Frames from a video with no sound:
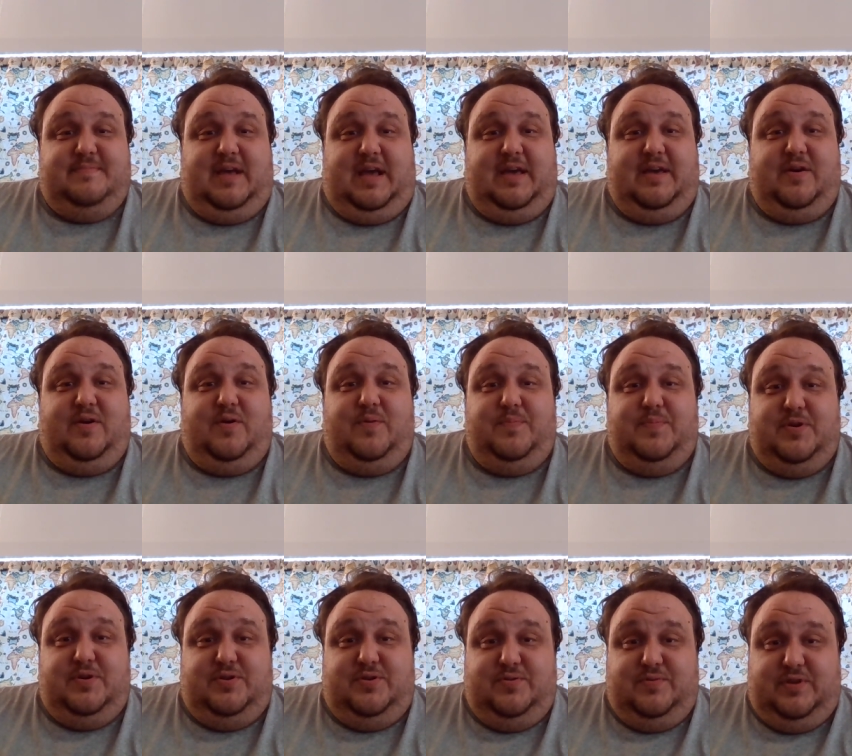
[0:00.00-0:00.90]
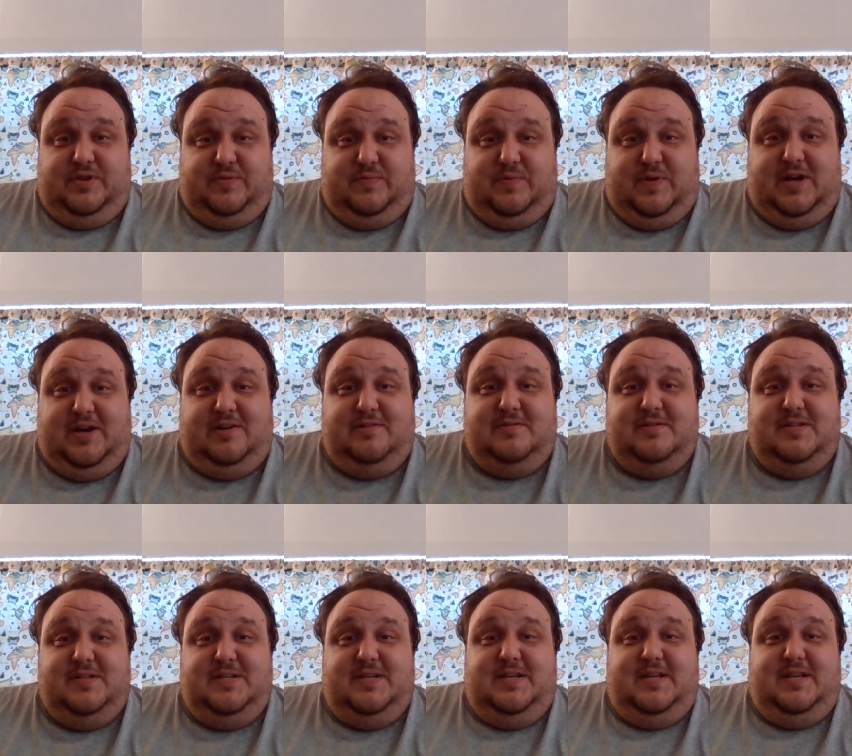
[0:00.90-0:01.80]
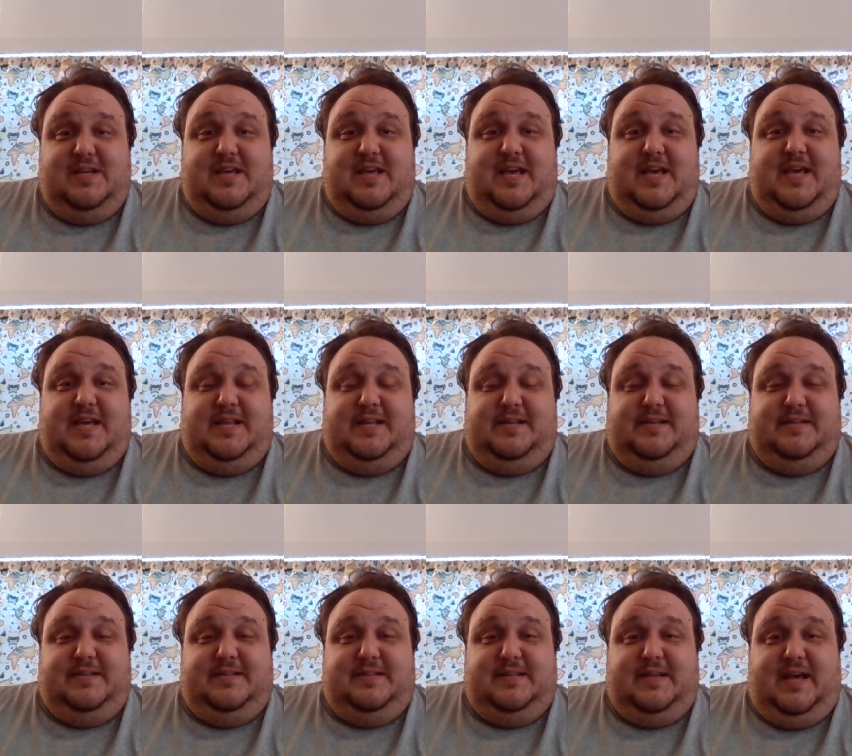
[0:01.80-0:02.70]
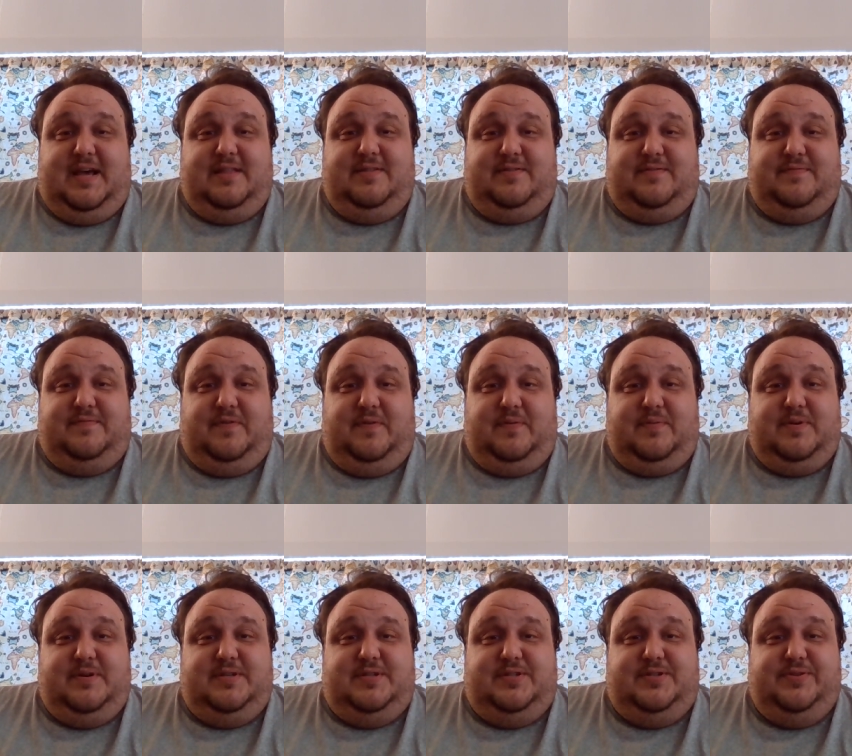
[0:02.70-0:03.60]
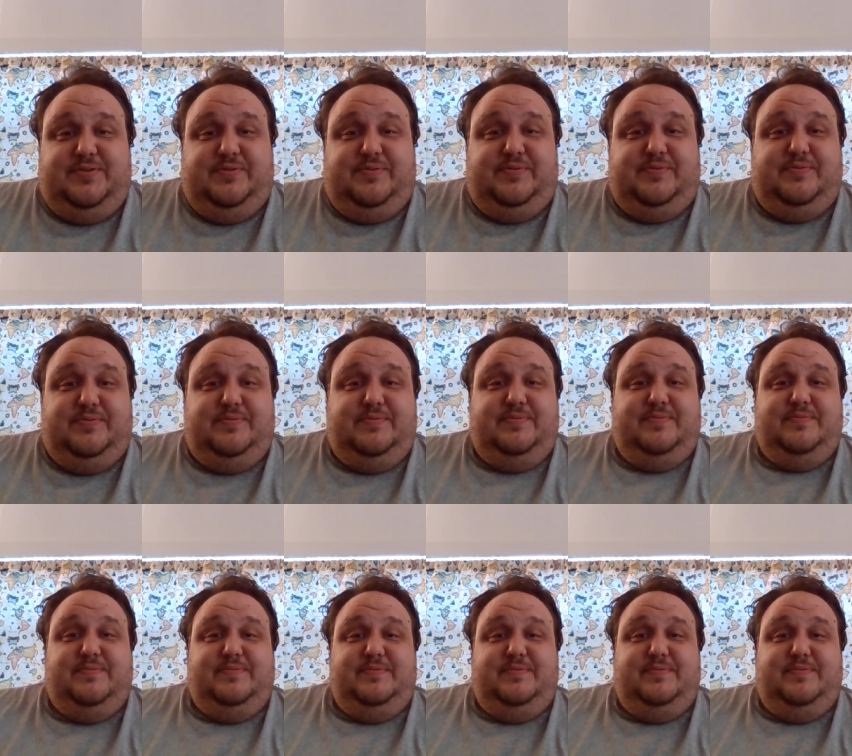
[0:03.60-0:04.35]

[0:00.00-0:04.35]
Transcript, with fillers: I hope you're doing well, and I look forward to.